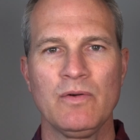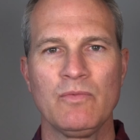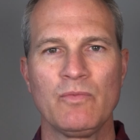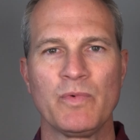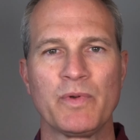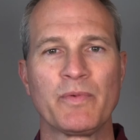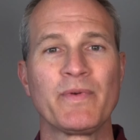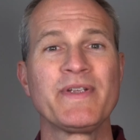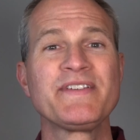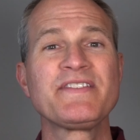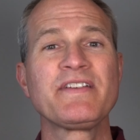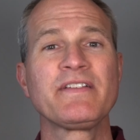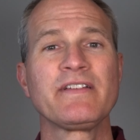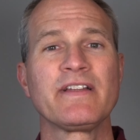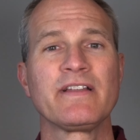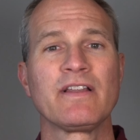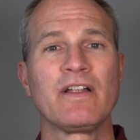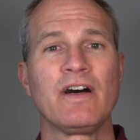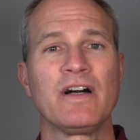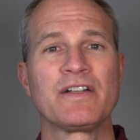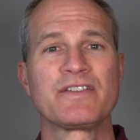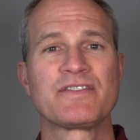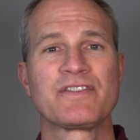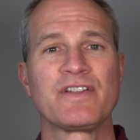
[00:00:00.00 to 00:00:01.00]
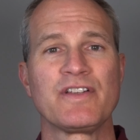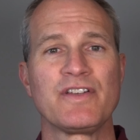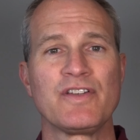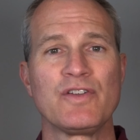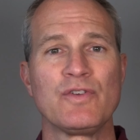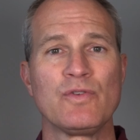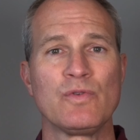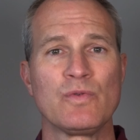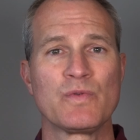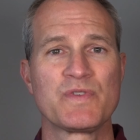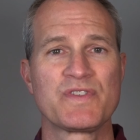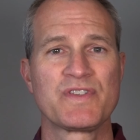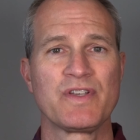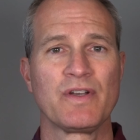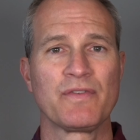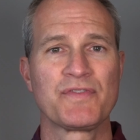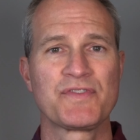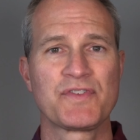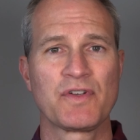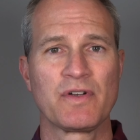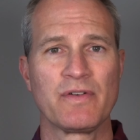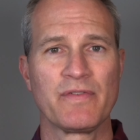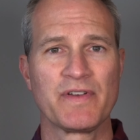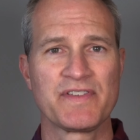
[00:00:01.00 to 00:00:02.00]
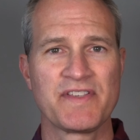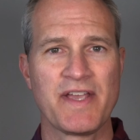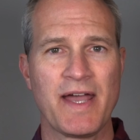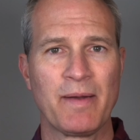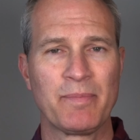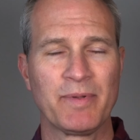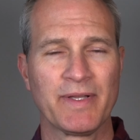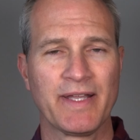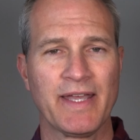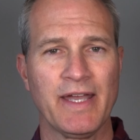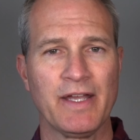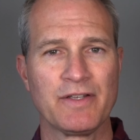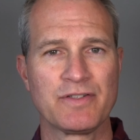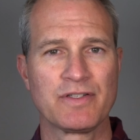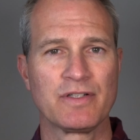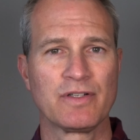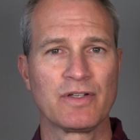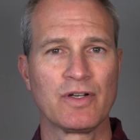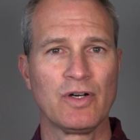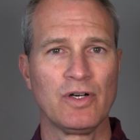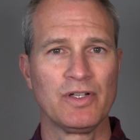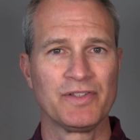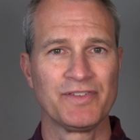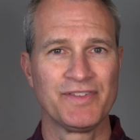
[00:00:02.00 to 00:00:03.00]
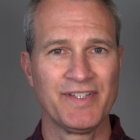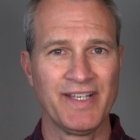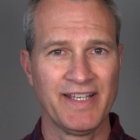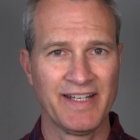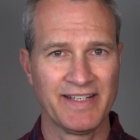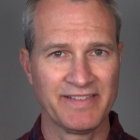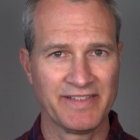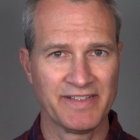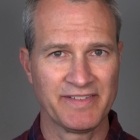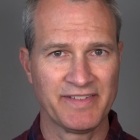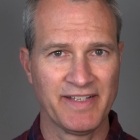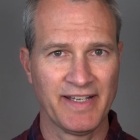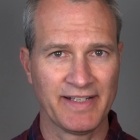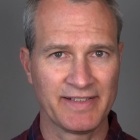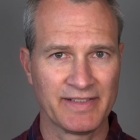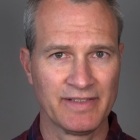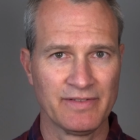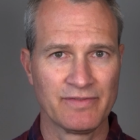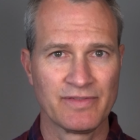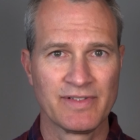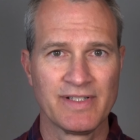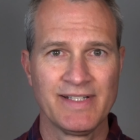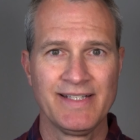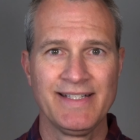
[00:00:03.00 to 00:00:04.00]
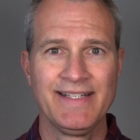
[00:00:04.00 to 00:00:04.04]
We recently launched a new self-service application called Tenant Detective.